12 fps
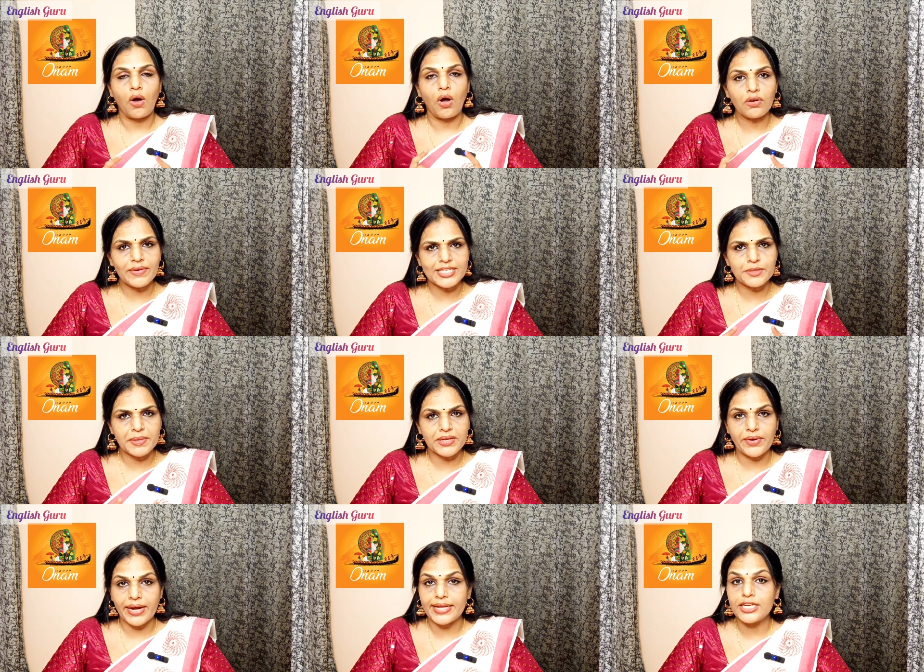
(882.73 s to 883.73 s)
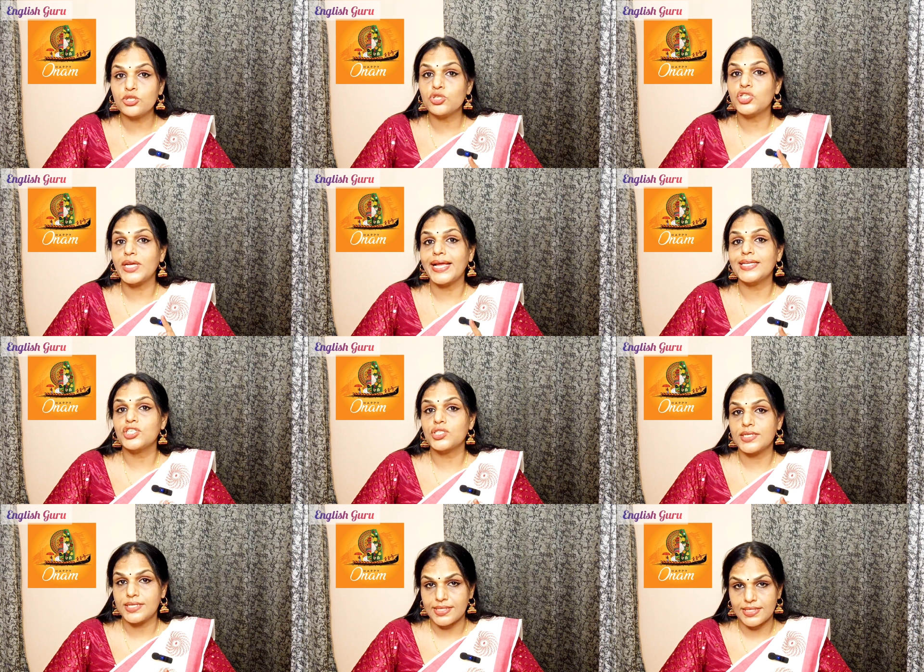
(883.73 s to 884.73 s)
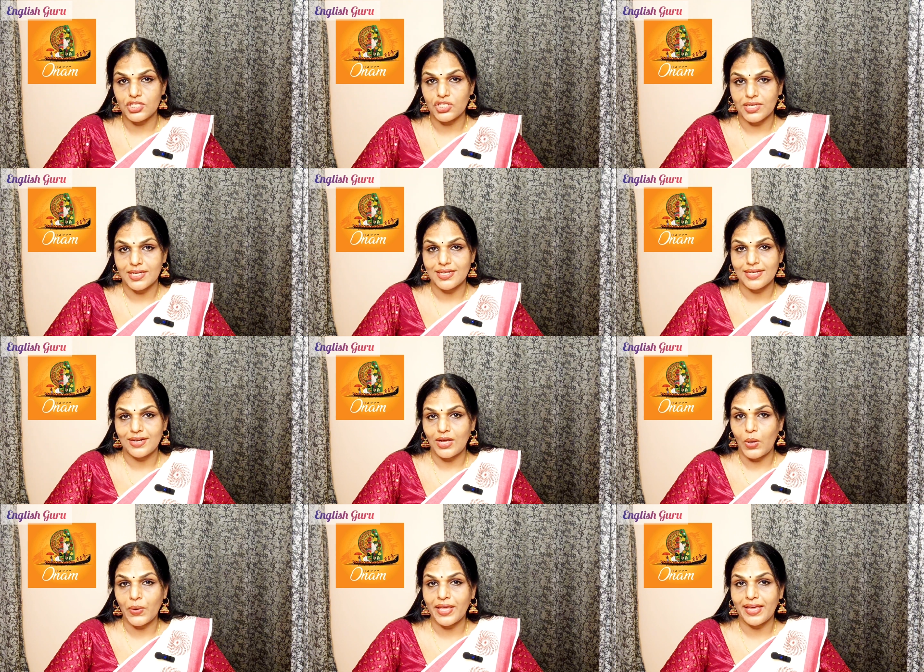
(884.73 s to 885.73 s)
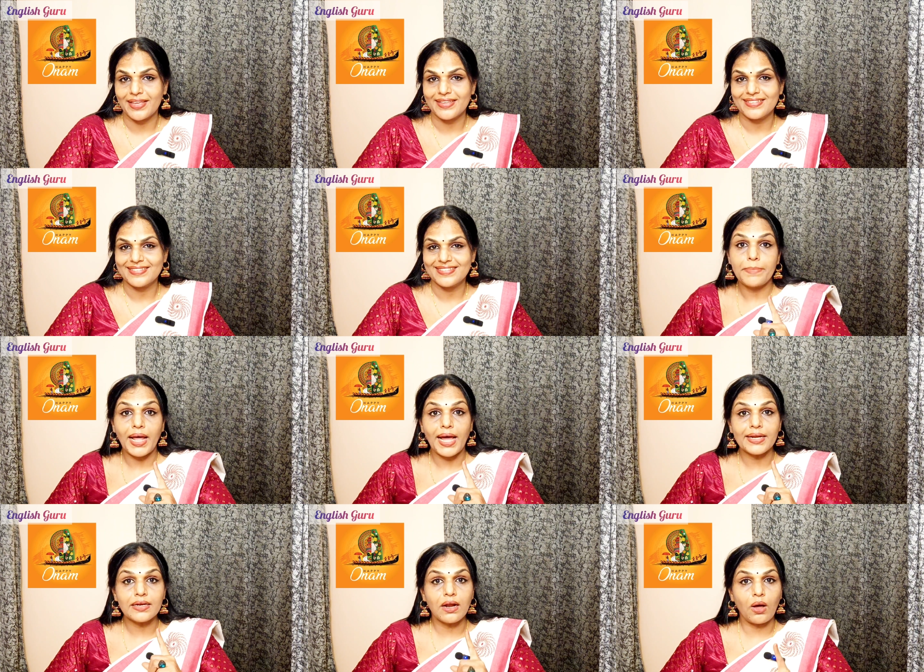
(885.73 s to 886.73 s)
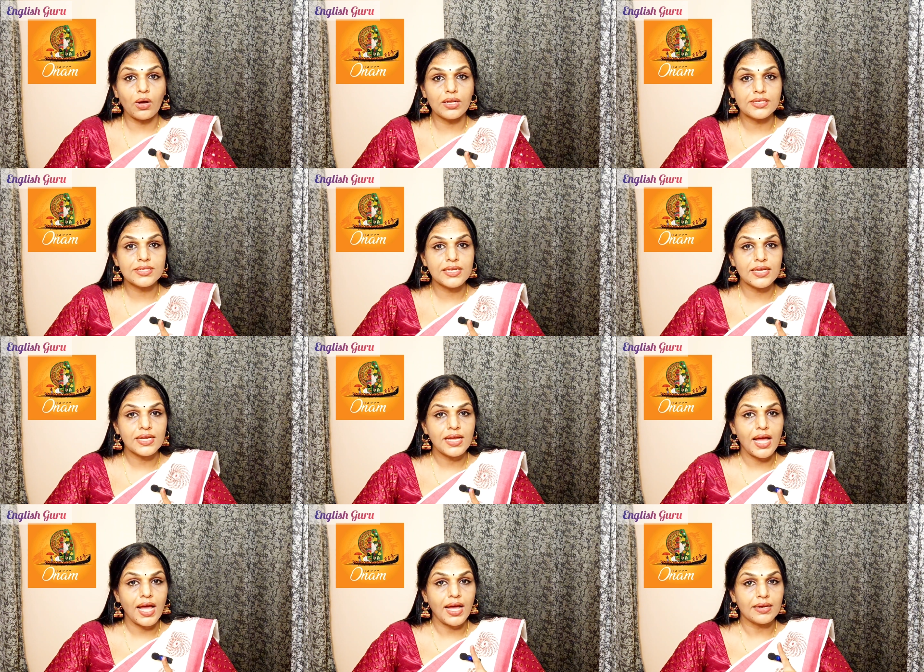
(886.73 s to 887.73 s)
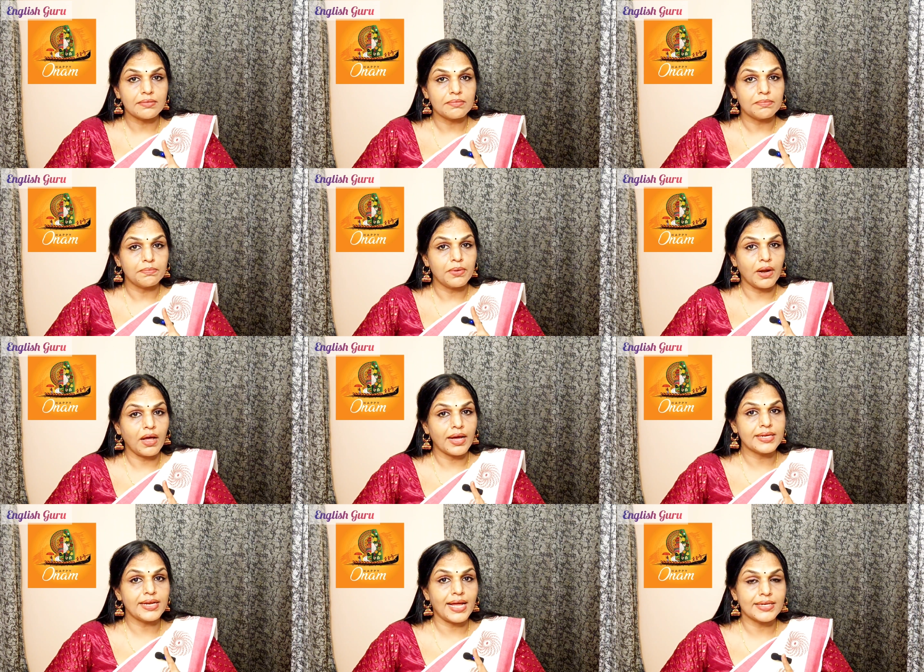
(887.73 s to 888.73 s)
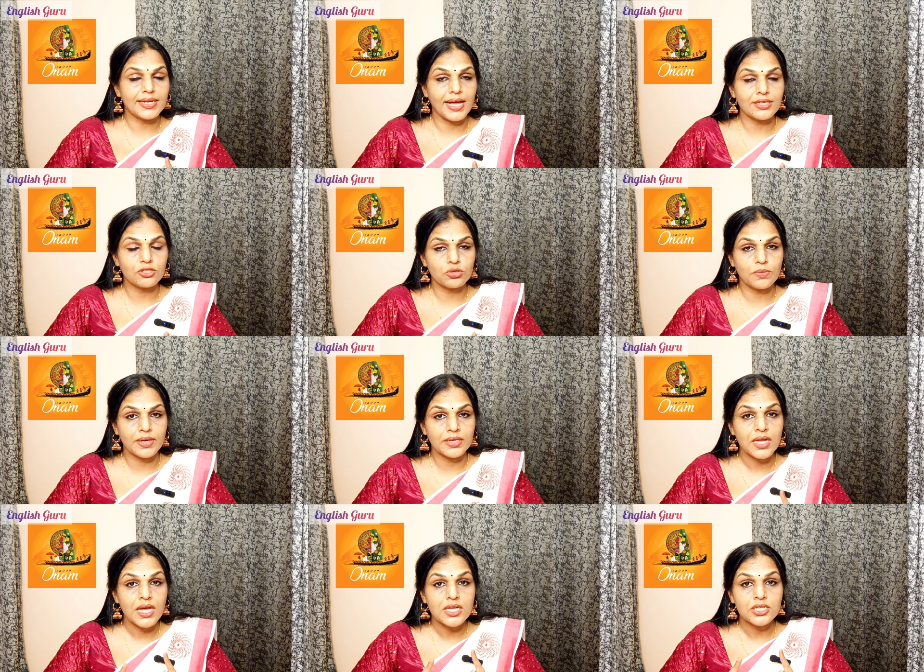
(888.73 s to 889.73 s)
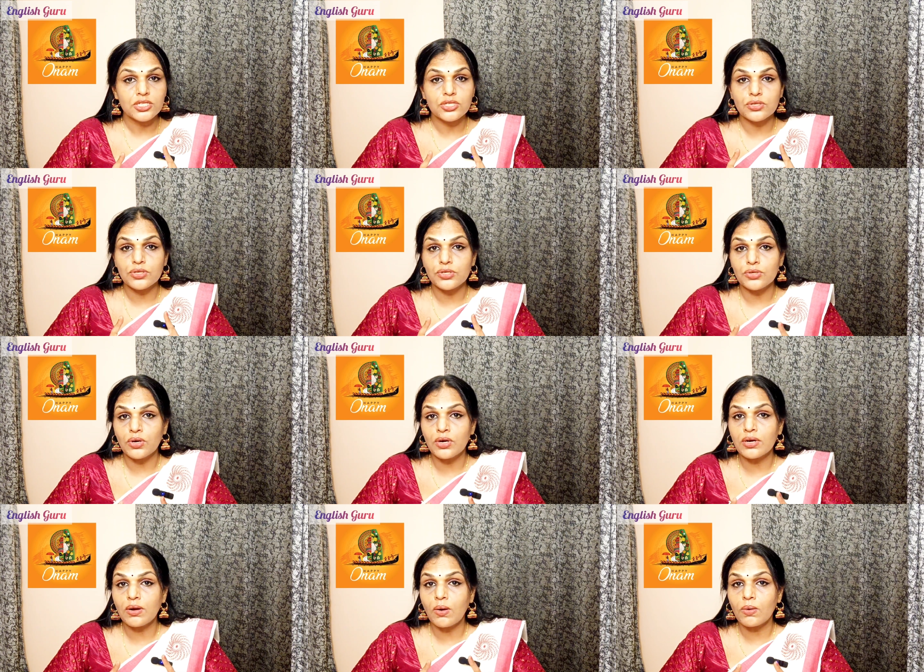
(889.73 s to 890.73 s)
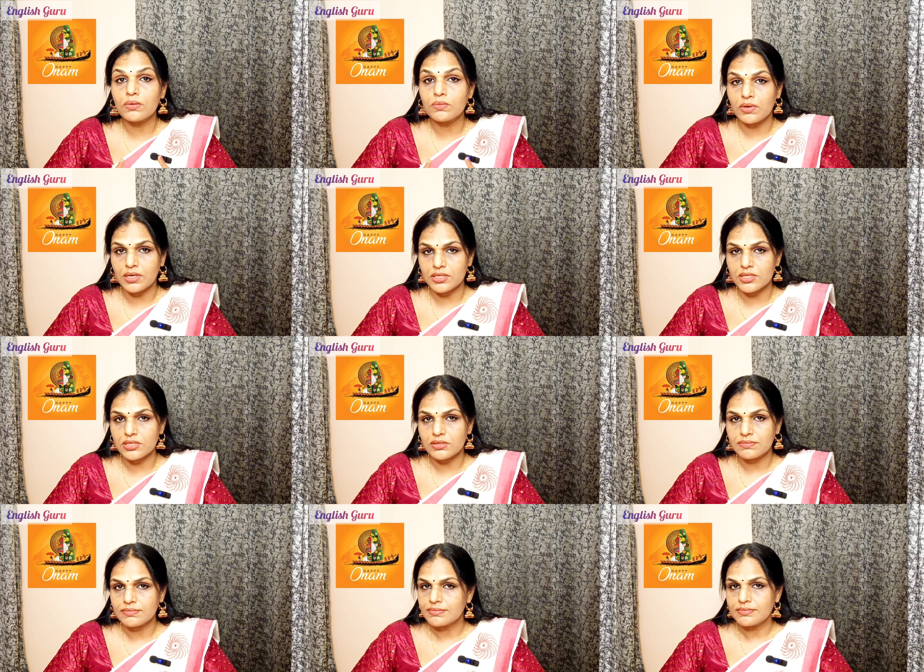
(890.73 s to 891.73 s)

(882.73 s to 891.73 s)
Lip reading: Always be ready to change the decision. Okay, blind loyalty and blind attachment to your own words